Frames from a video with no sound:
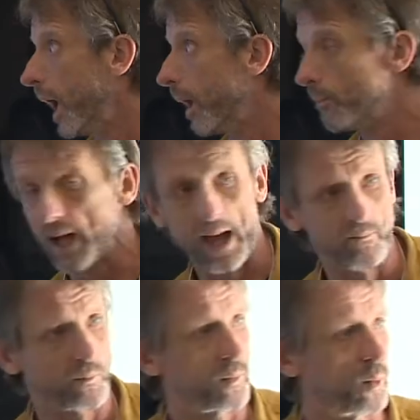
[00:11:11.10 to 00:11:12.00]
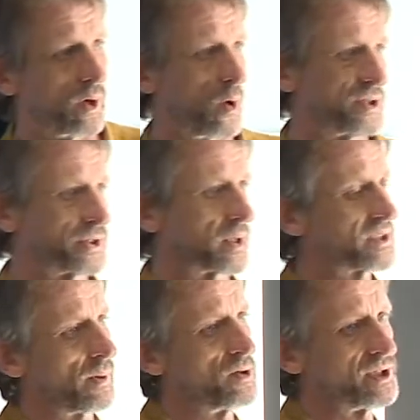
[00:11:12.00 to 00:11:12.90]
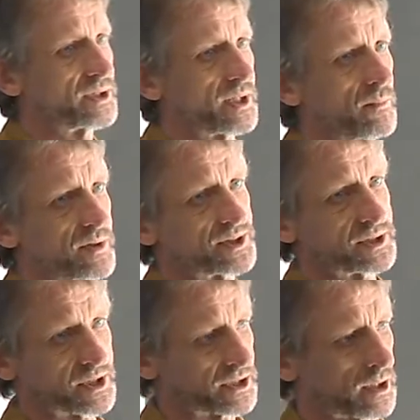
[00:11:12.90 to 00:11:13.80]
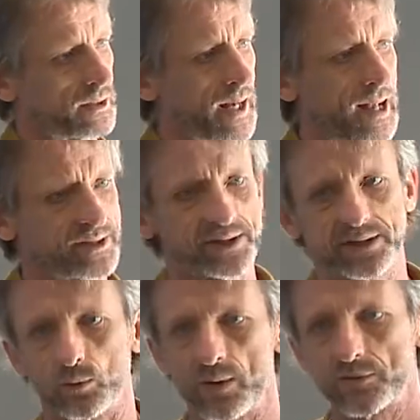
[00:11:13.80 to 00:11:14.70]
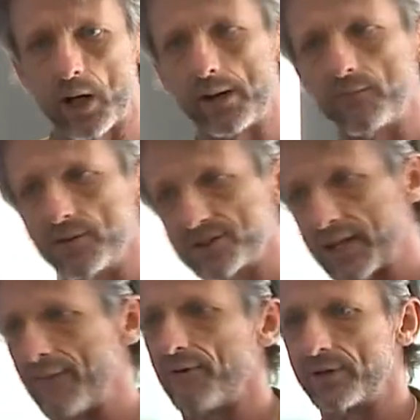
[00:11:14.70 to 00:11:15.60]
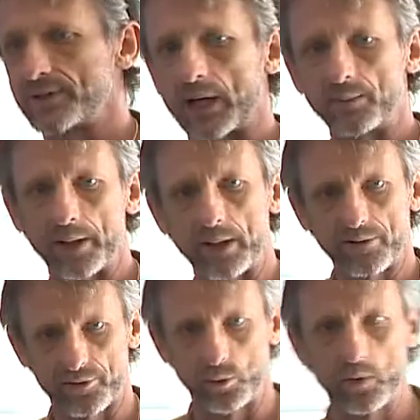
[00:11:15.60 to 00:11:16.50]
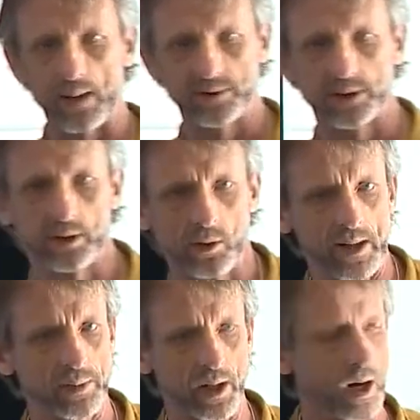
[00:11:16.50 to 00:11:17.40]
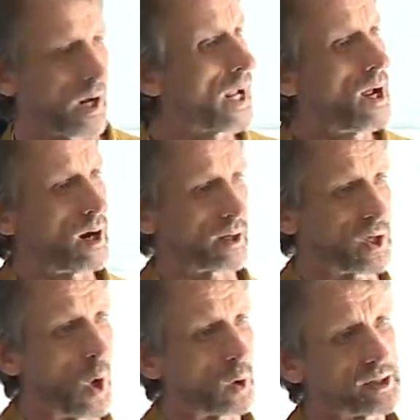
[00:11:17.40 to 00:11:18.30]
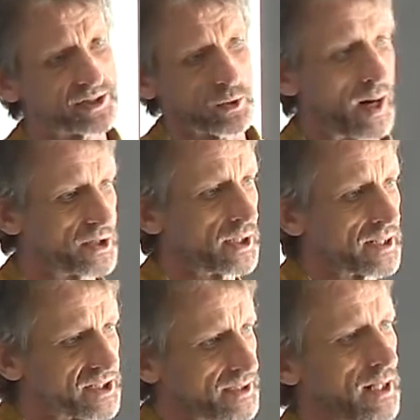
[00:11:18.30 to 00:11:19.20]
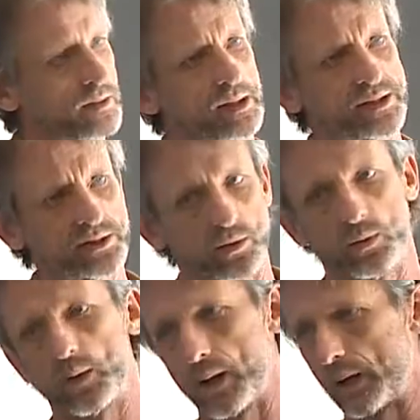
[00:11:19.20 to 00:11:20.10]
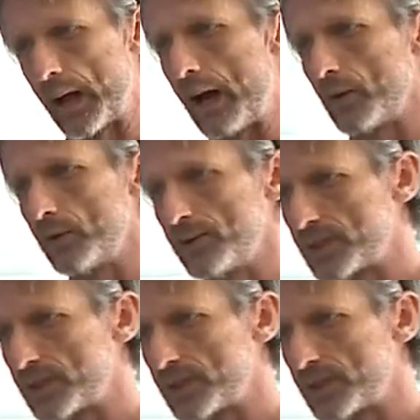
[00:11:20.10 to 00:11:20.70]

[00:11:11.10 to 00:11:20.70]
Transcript: Um, and we're also exposing some of the statistical analysis that we've done of the Stanford Encyclopedia through that particular API. Our goal is to actually extend this to allow you to